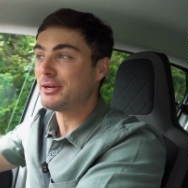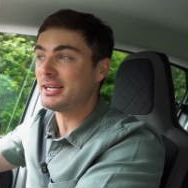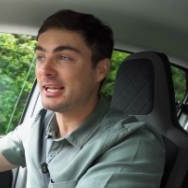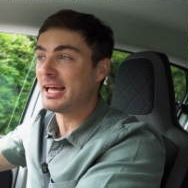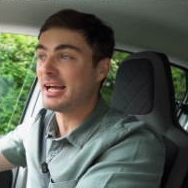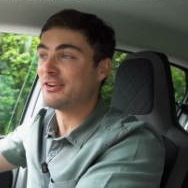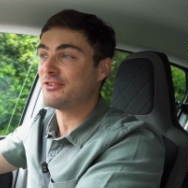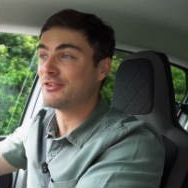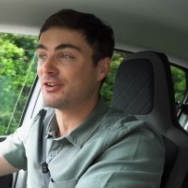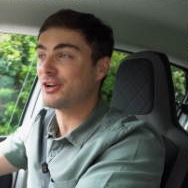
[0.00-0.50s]

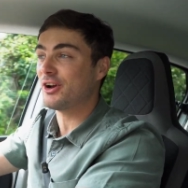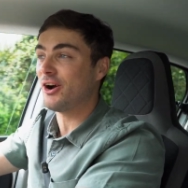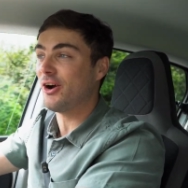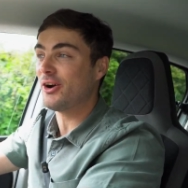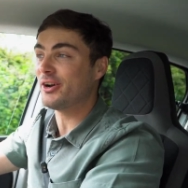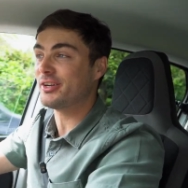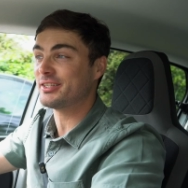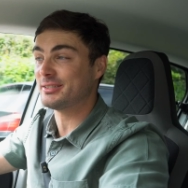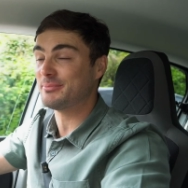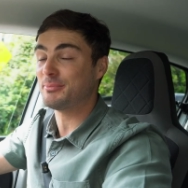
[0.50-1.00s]
electric
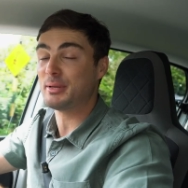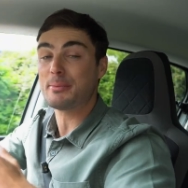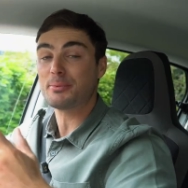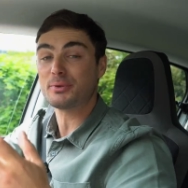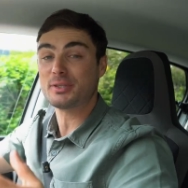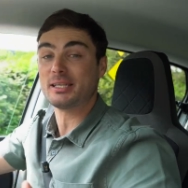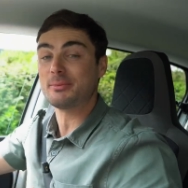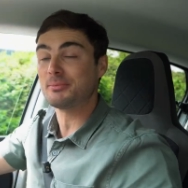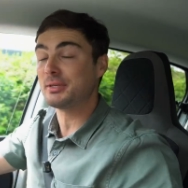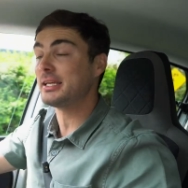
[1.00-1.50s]
cars and
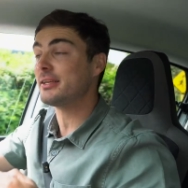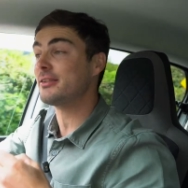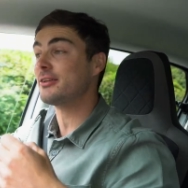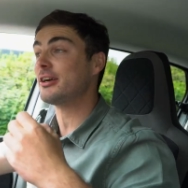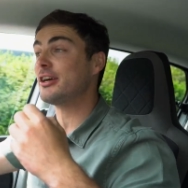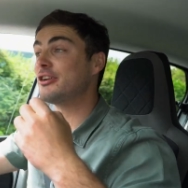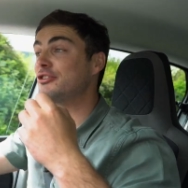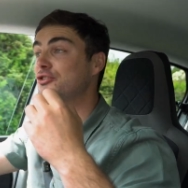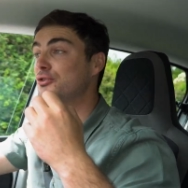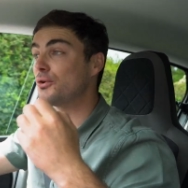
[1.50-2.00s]
people seem to
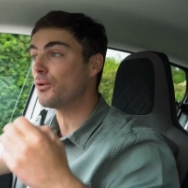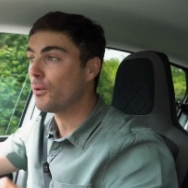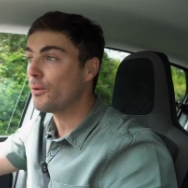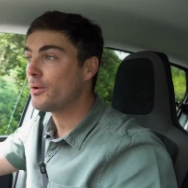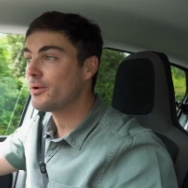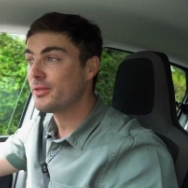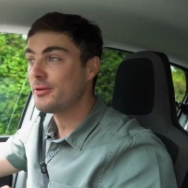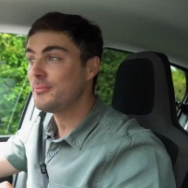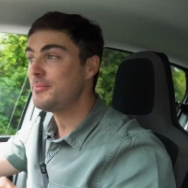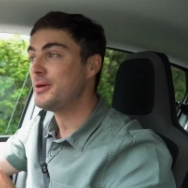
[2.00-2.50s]
either
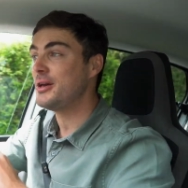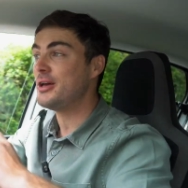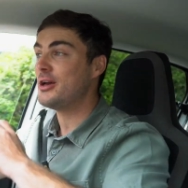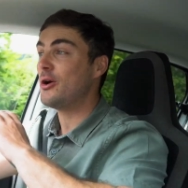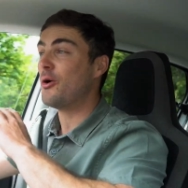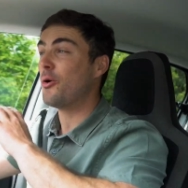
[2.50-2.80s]
adore them